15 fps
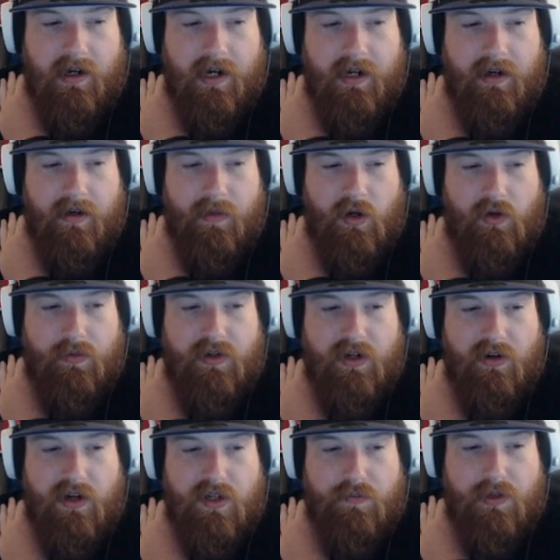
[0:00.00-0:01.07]
item. Equipped
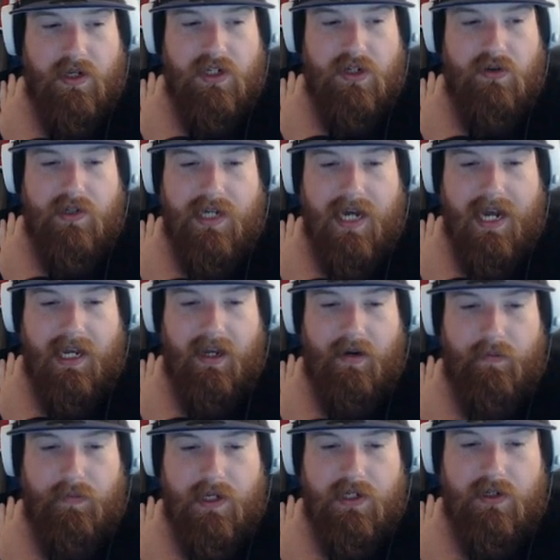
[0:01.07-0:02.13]
hero has +2 attack
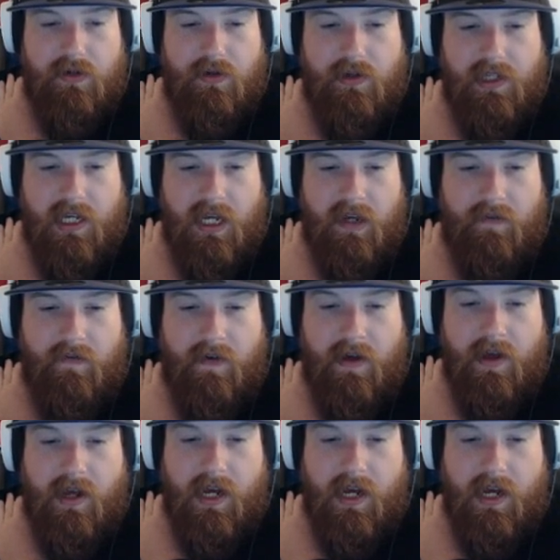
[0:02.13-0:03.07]
and +2 cleave.